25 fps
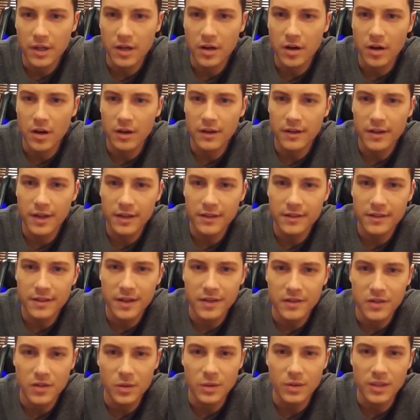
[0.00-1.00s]
Carte
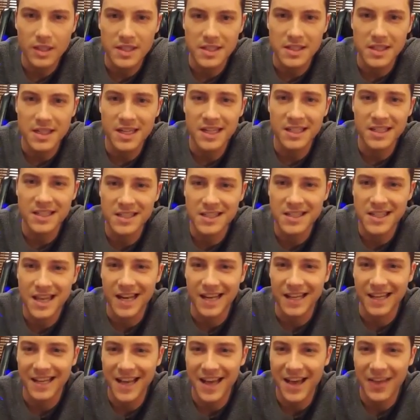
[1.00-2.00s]
says, you and Lindsay need to
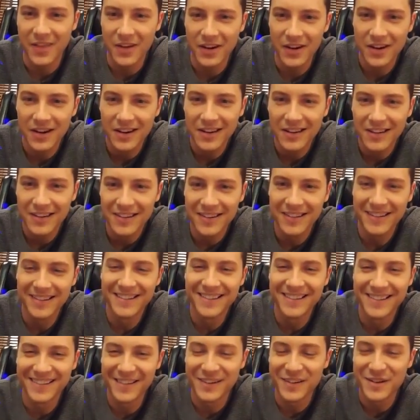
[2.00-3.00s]
stay together.
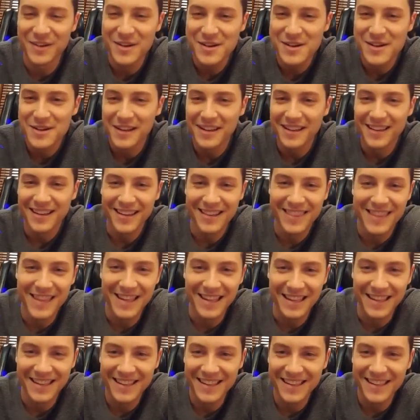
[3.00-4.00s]
I
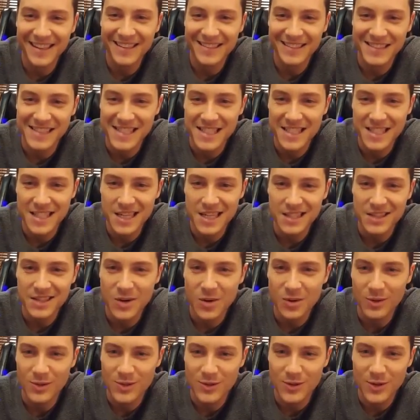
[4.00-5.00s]
think Lindsted's
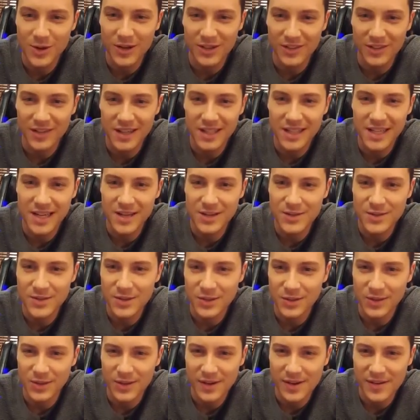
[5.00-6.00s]
going strong right now,
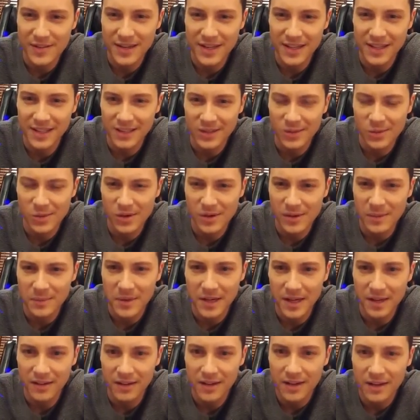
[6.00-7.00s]
so you don't have anything to worry
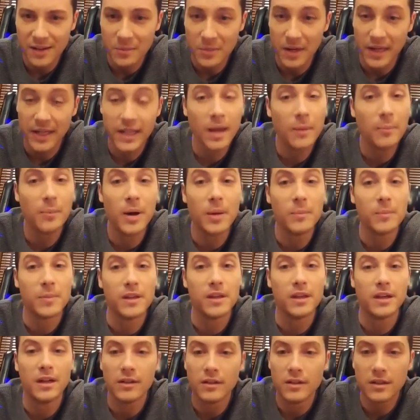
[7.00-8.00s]
about. Might get
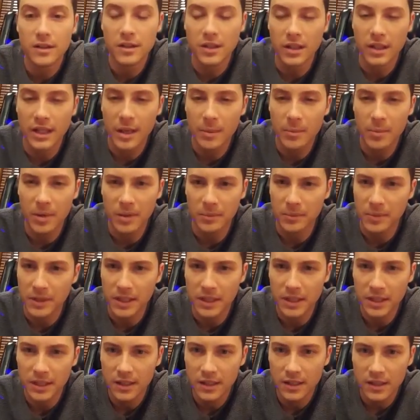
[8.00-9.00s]
bumpy, though. Could get
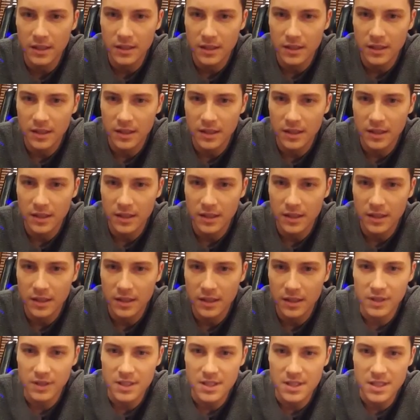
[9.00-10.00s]
bumpy.
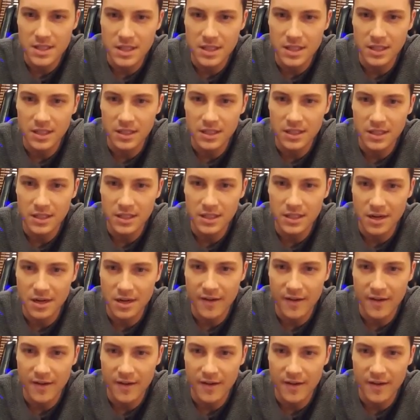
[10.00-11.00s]
Lindsay is going
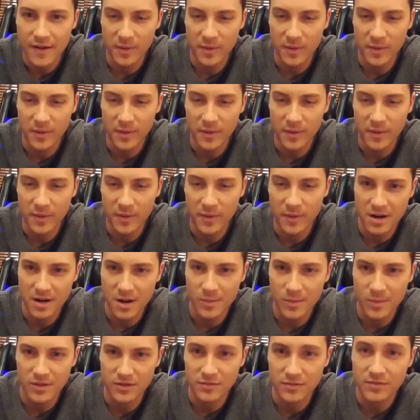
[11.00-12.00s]
to have a family
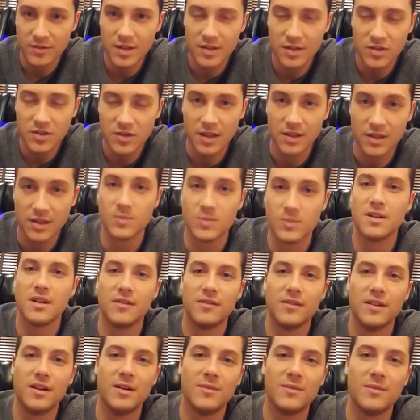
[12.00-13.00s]
member come and shake some
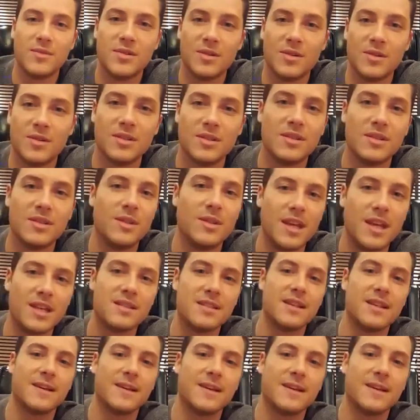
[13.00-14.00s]
stuff up, so we'll see what
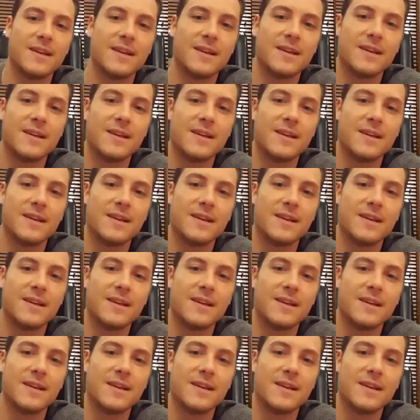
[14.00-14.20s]
that's like.